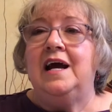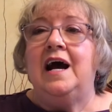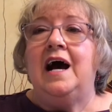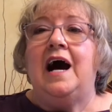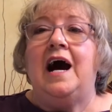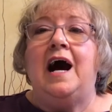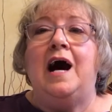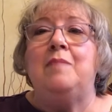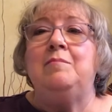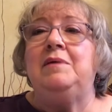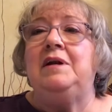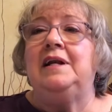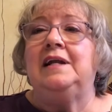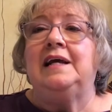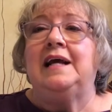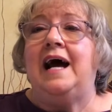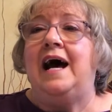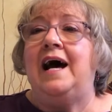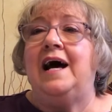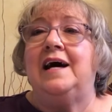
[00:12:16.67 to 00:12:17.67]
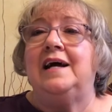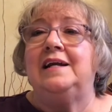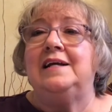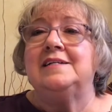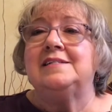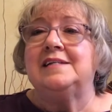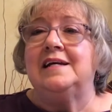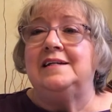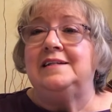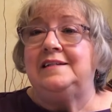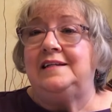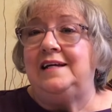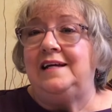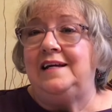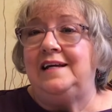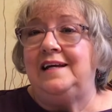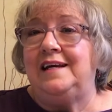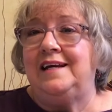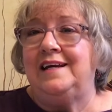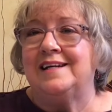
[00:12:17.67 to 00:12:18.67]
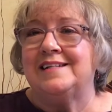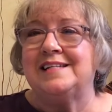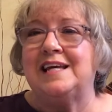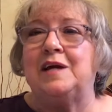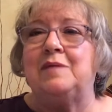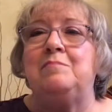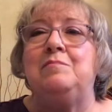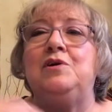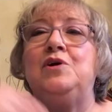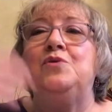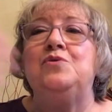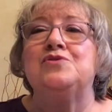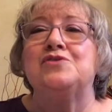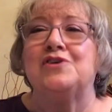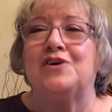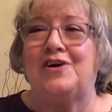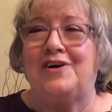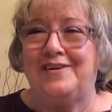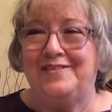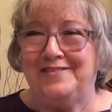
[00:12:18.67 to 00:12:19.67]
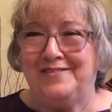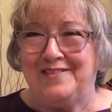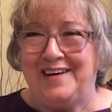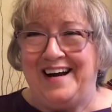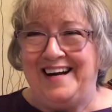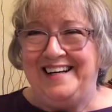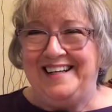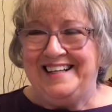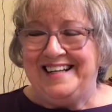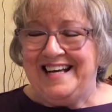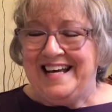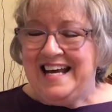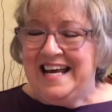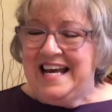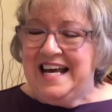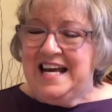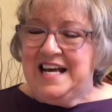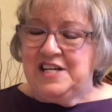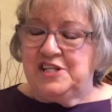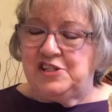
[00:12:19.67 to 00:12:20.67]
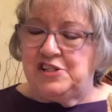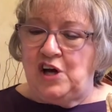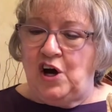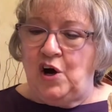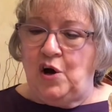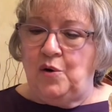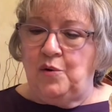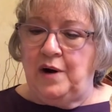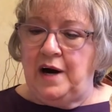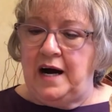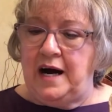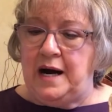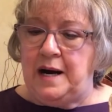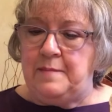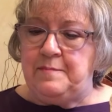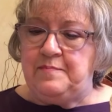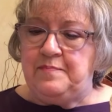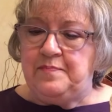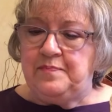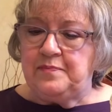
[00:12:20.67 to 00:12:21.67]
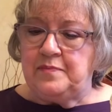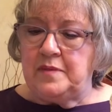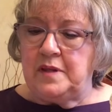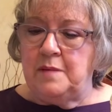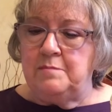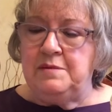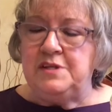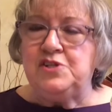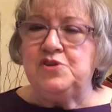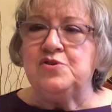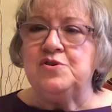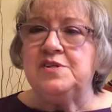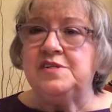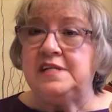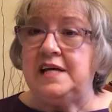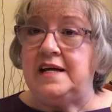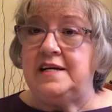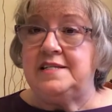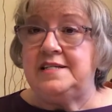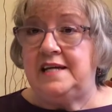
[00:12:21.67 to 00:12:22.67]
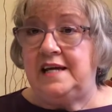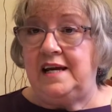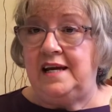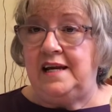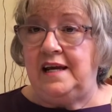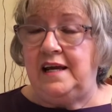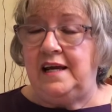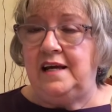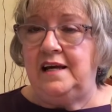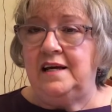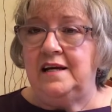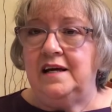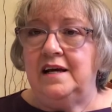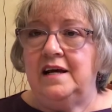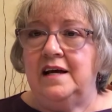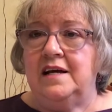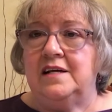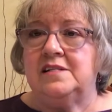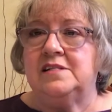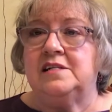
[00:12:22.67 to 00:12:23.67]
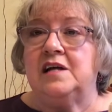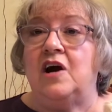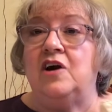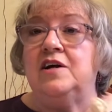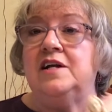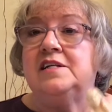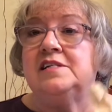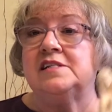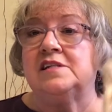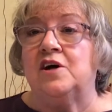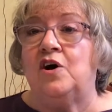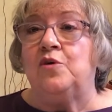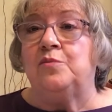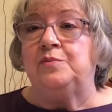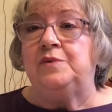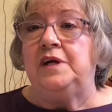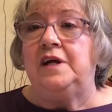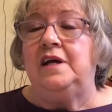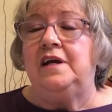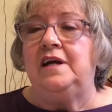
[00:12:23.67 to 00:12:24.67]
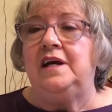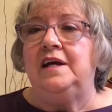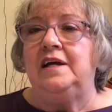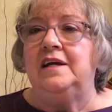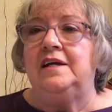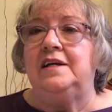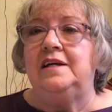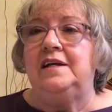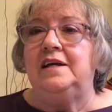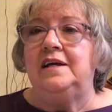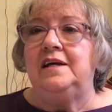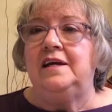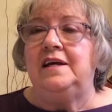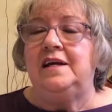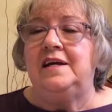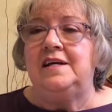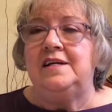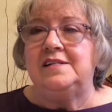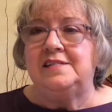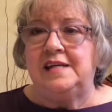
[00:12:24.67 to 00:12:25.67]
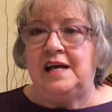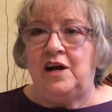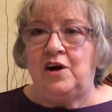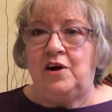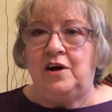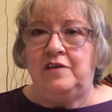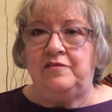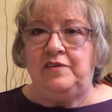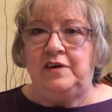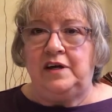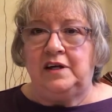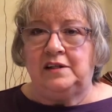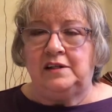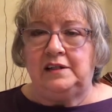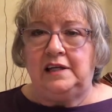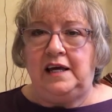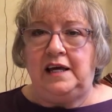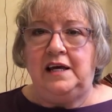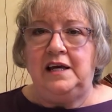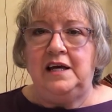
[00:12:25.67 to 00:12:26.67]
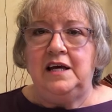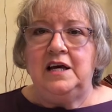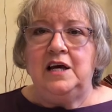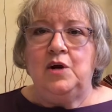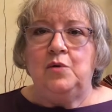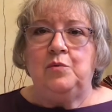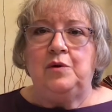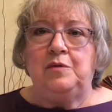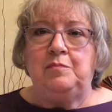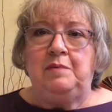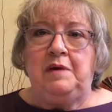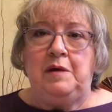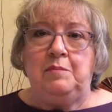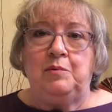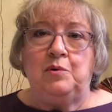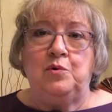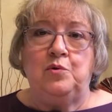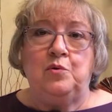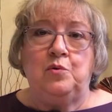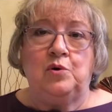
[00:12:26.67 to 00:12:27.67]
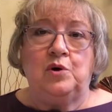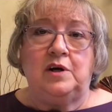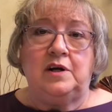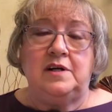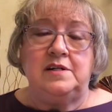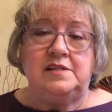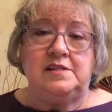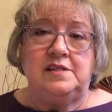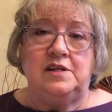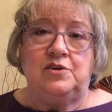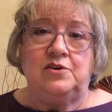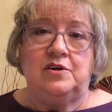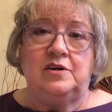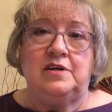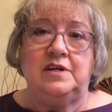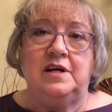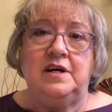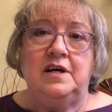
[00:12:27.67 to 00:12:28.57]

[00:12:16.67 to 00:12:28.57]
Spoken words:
Amilcare Santini. It's like music, right? So Mr. Santini started sculpting in his area of Italy with people who were considered